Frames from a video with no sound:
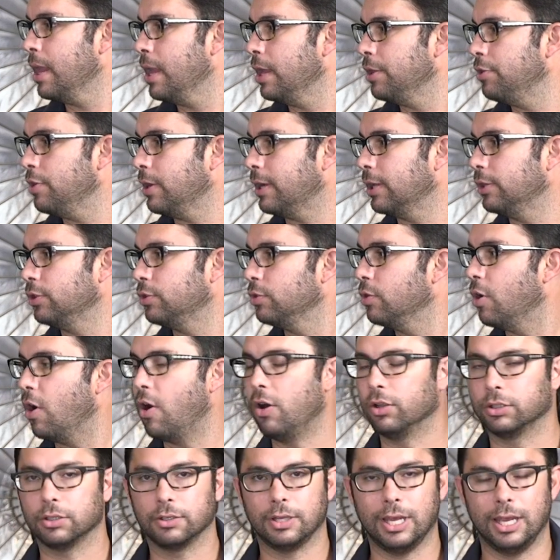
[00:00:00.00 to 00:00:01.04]
You can do
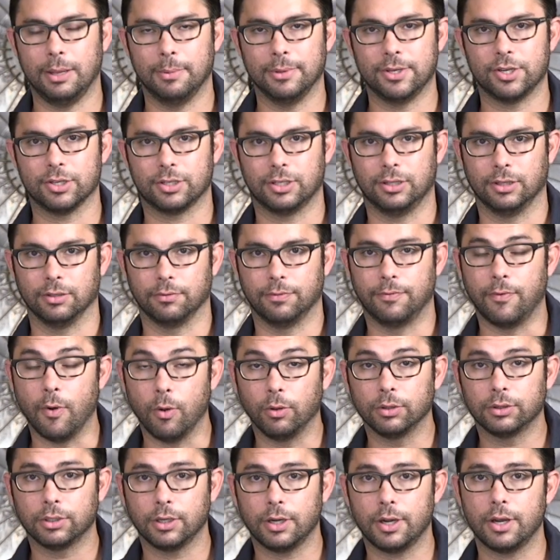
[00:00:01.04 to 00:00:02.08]
all the images in the
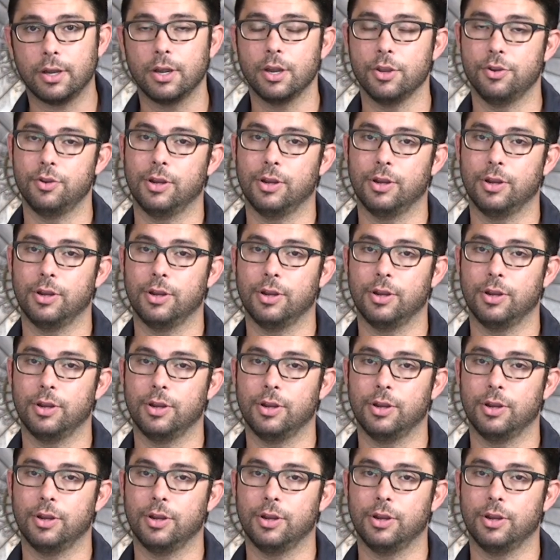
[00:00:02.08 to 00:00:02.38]
folder.